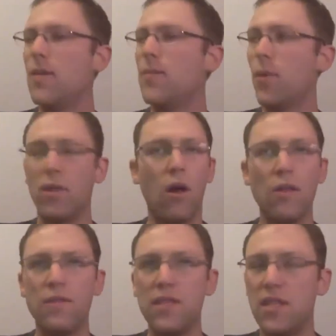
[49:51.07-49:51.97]
But with all
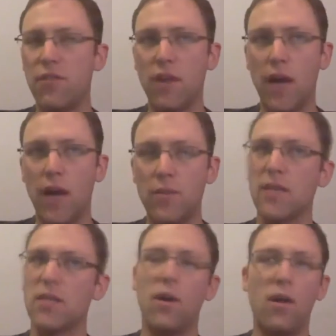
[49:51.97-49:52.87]
of these different objects
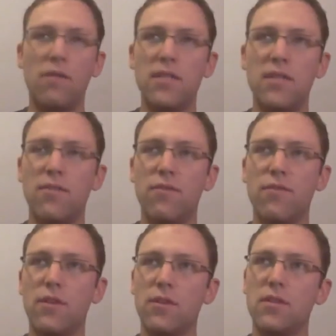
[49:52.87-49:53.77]
and all of these different
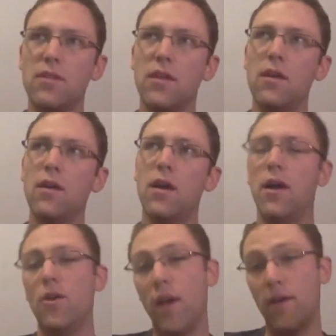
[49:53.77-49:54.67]
fields,
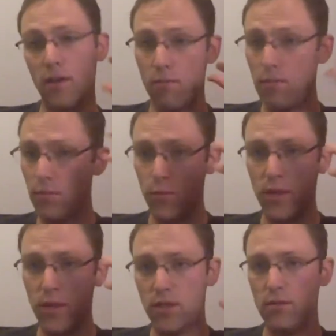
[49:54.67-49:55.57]
you have to
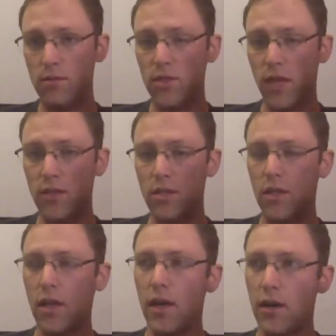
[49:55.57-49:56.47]
really change
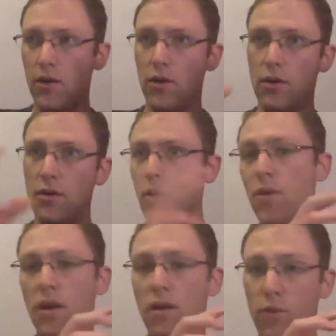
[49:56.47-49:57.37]
your
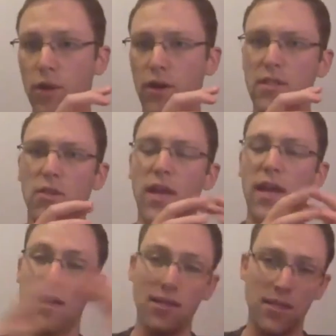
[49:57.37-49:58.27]
unit of work so that
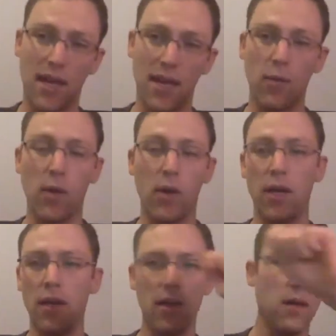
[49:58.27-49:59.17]
inside a
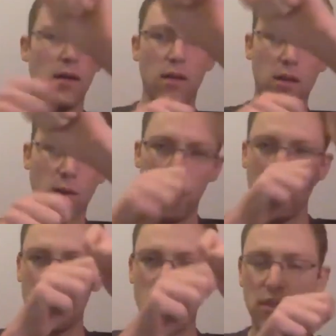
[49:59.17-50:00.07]
query,
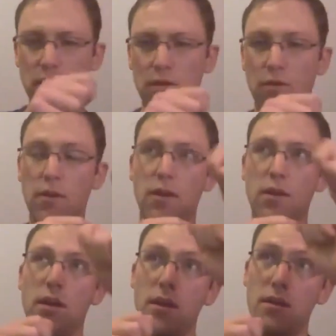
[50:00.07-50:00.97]
each
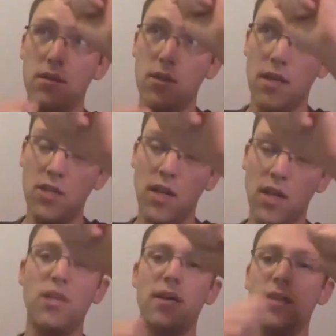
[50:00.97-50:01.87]

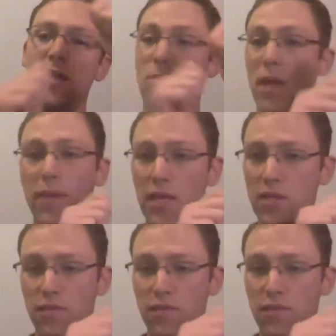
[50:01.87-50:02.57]
object and maybe each